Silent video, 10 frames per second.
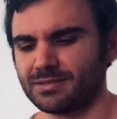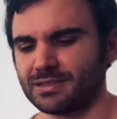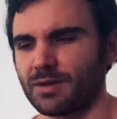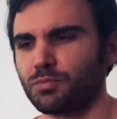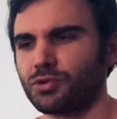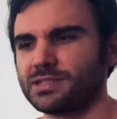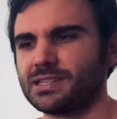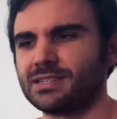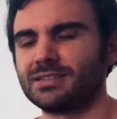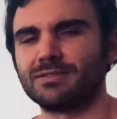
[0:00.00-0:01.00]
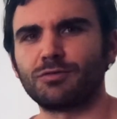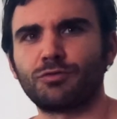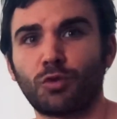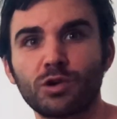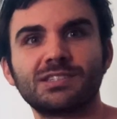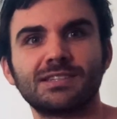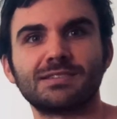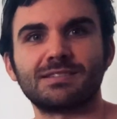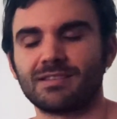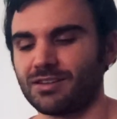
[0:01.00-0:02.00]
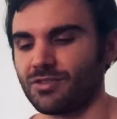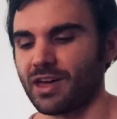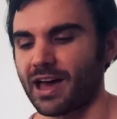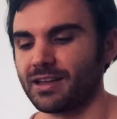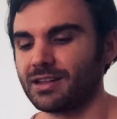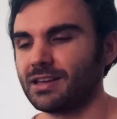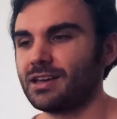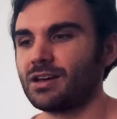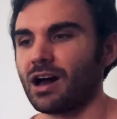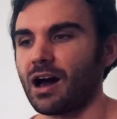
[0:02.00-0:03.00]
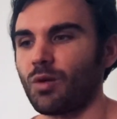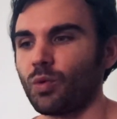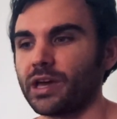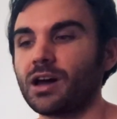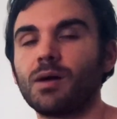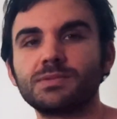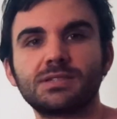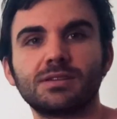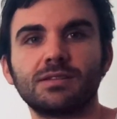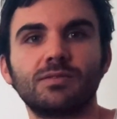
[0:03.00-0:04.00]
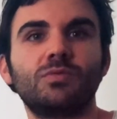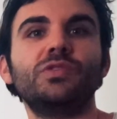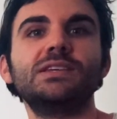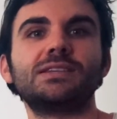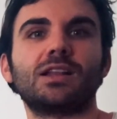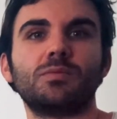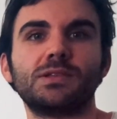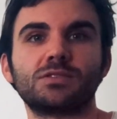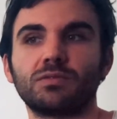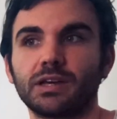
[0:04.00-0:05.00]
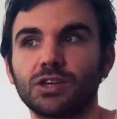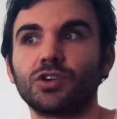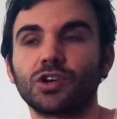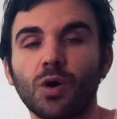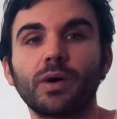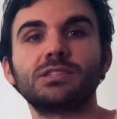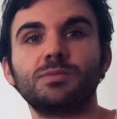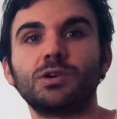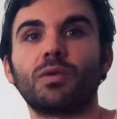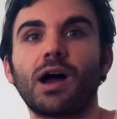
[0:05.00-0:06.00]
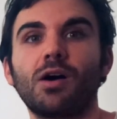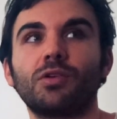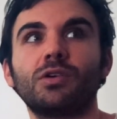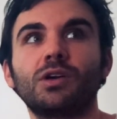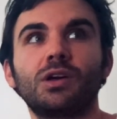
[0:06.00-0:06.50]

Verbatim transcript: that prison forces that uh, when it comes to these elements of like, you're going to be around